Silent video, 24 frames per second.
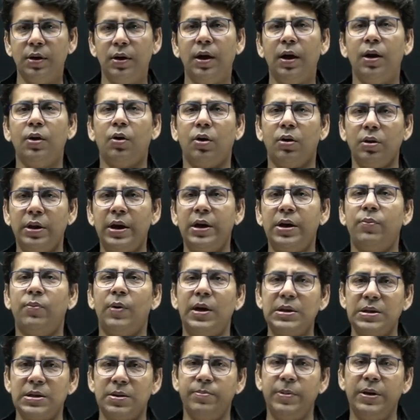and all the
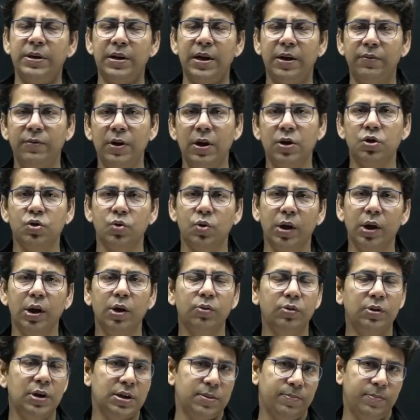advancement that we are showing into
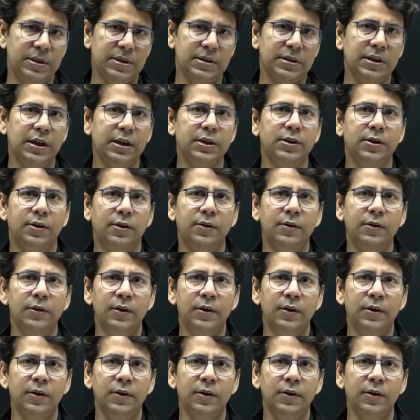the space sector